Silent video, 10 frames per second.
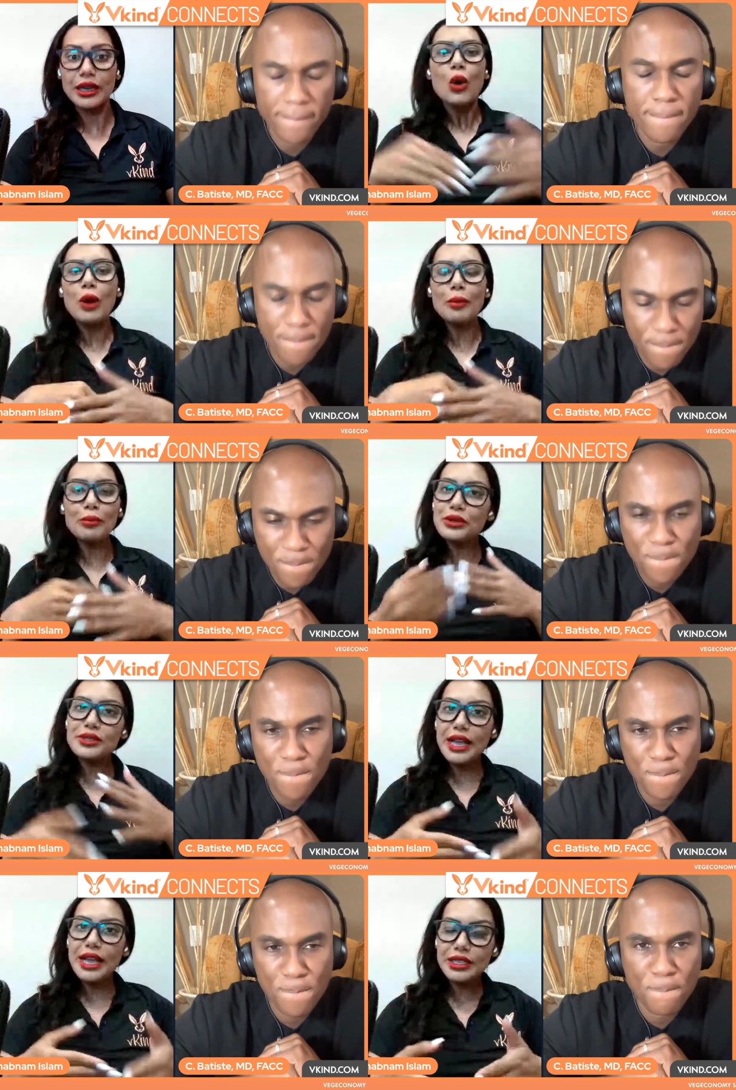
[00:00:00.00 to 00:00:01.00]
Speaker 1: What
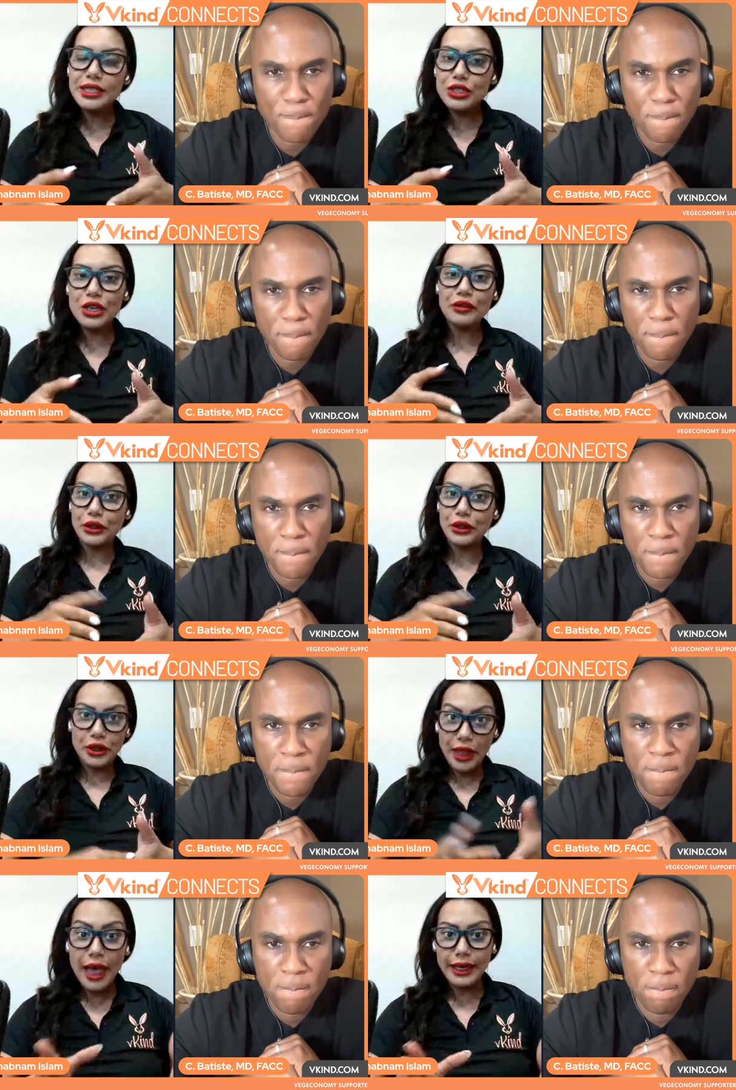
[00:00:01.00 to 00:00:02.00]
percentage of your
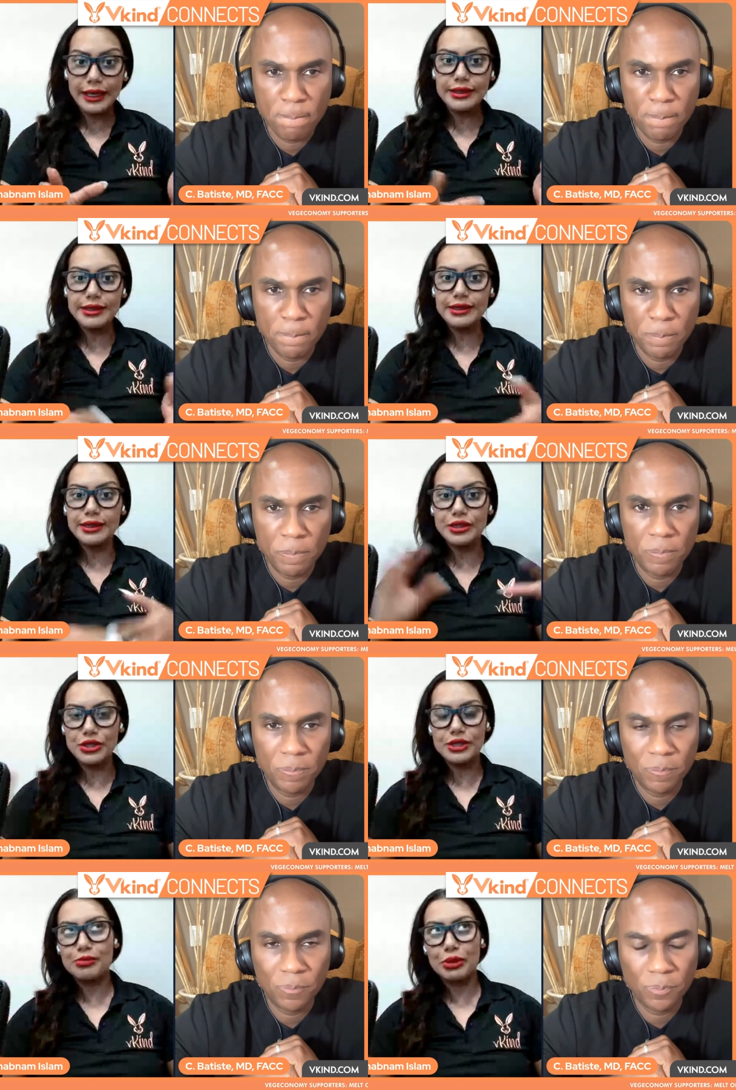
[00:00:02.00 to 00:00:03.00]
clients, let's
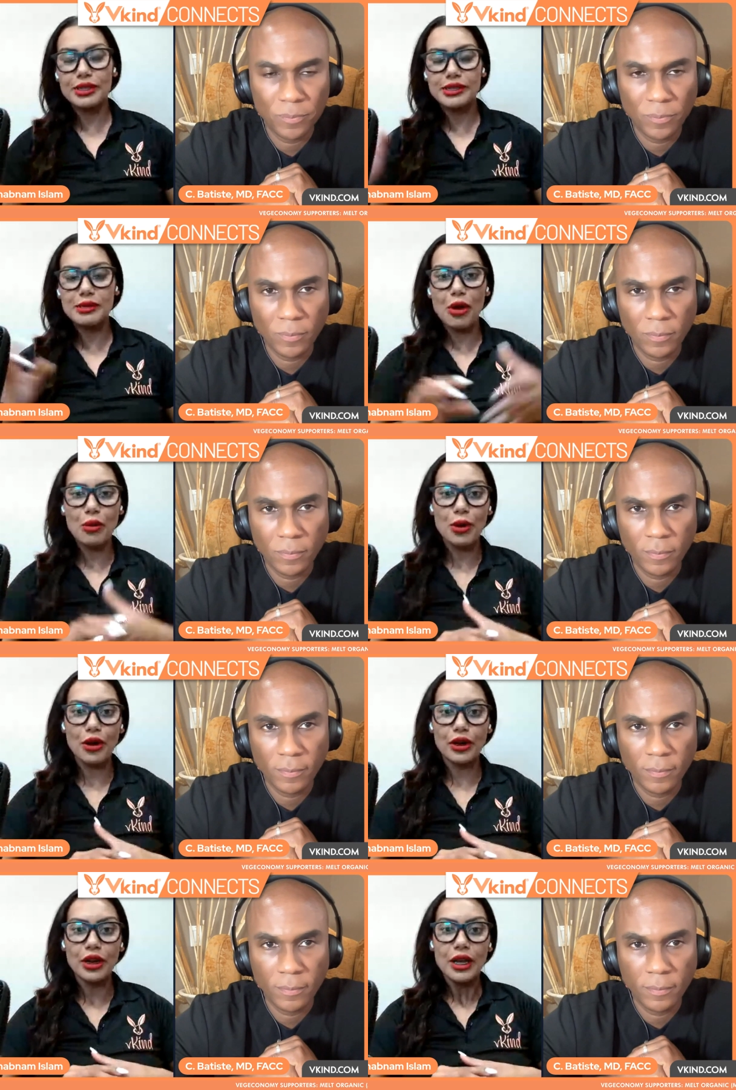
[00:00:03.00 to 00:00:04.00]
just put this in
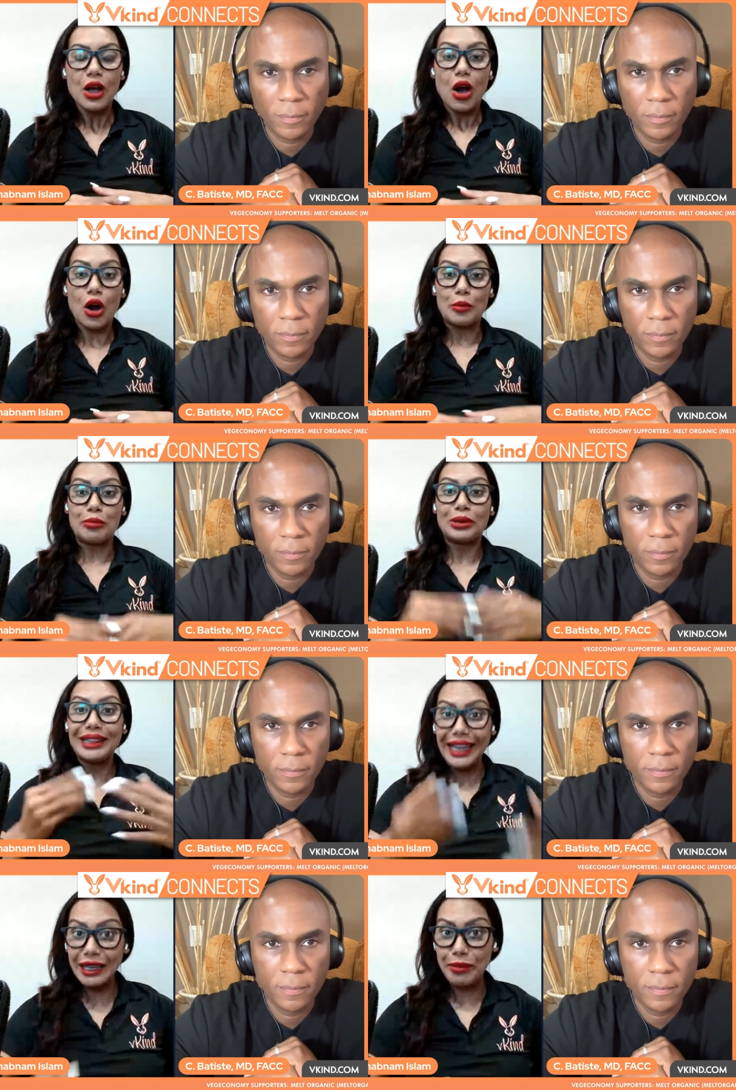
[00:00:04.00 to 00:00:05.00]
ballpark, are
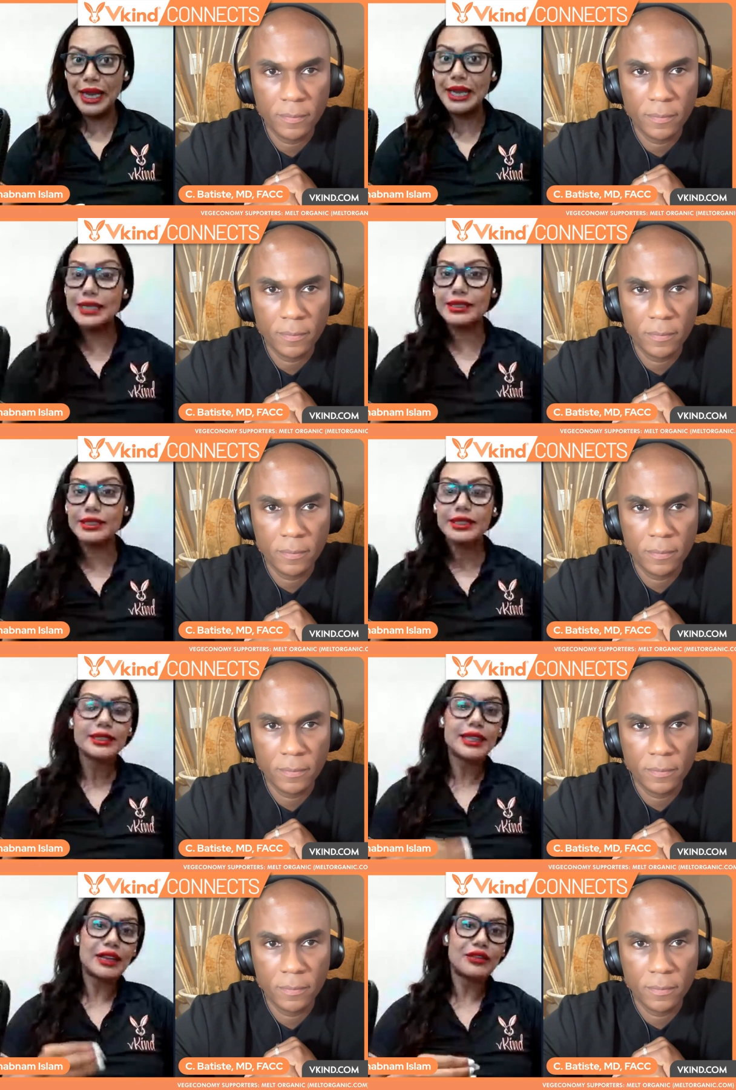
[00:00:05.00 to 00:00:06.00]
plant-based
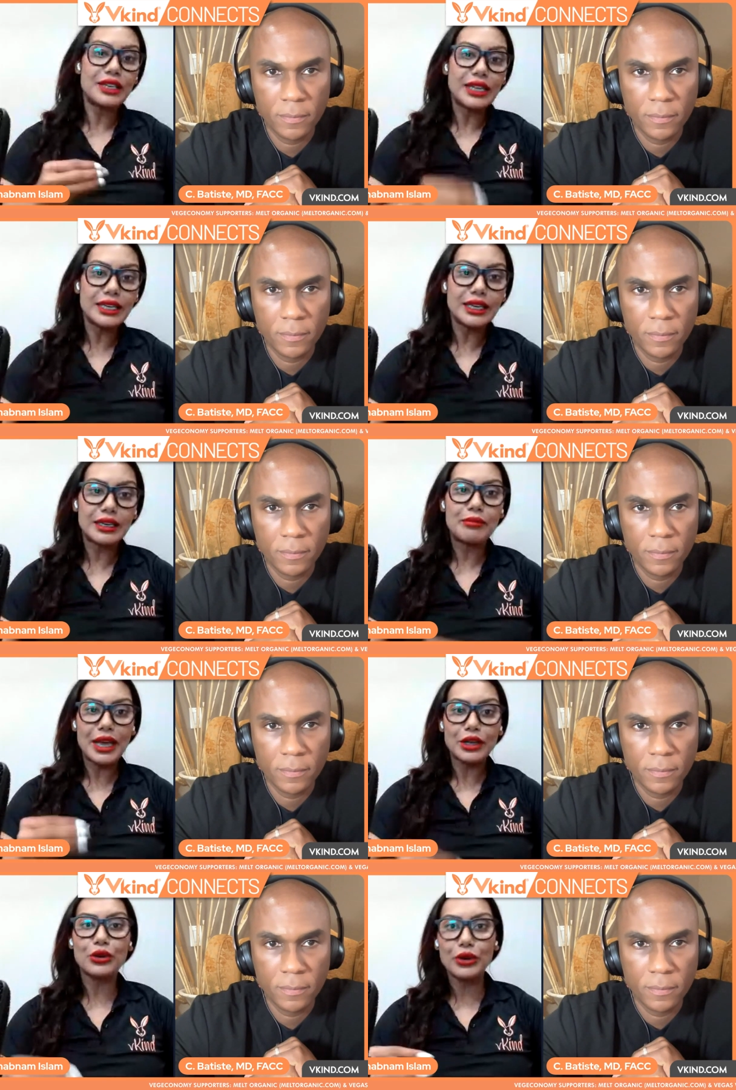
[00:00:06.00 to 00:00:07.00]
that have needed
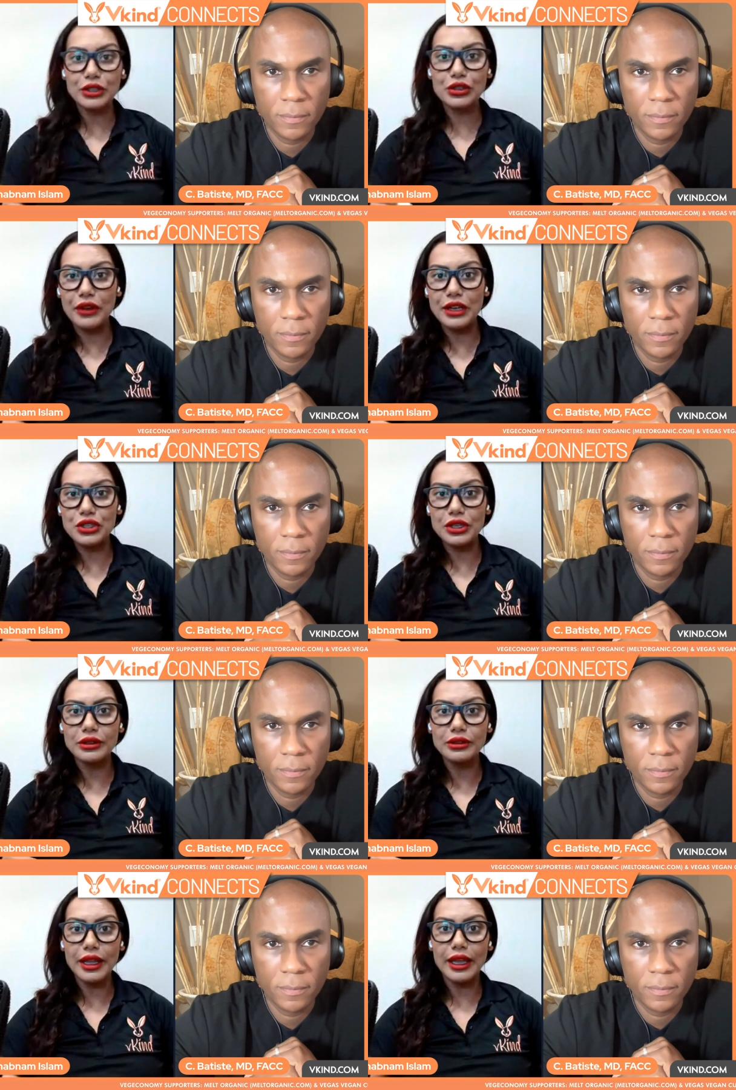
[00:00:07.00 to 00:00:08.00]
medical intervention like